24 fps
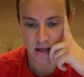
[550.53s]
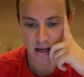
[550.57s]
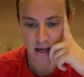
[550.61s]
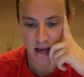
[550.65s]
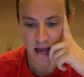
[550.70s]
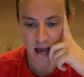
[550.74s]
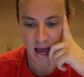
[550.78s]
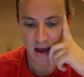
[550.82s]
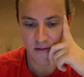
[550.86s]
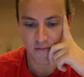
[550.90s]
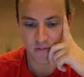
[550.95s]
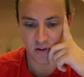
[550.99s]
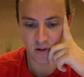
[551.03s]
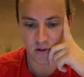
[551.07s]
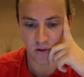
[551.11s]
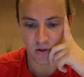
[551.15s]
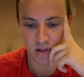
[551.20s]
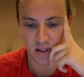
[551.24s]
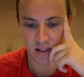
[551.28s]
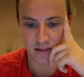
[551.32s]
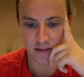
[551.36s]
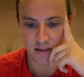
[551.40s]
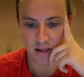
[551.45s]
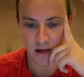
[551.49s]
have a
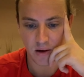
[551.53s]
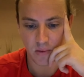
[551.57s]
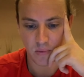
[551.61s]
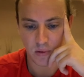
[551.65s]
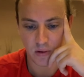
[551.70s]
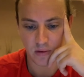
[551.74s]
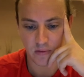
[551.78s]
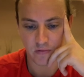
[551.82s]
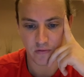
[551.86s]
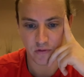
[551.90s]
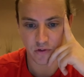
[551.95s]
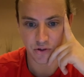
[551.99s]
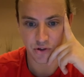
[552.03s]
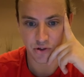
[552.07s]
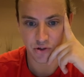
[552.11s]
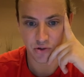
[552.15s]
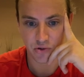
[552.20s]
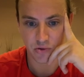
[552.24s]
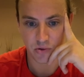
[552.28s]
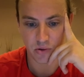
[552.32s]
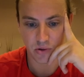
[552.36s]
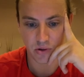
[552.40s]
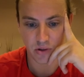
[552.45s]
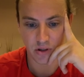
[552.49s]
look at that one for
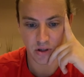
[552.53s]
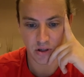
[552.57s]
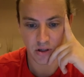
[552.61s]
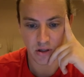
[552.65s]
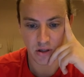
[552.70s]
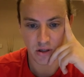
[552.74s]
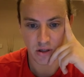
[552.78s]
sure.